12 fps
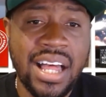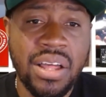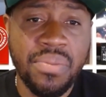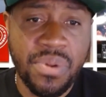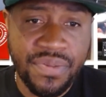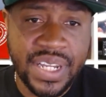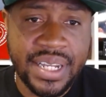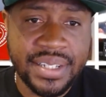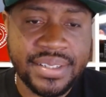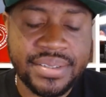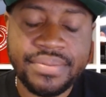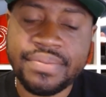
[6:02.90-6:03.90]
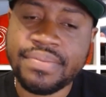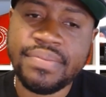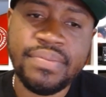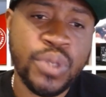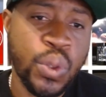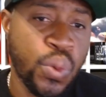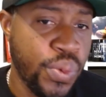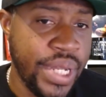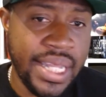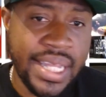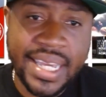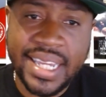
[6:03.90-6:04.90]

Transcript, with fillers: Allen provides. Really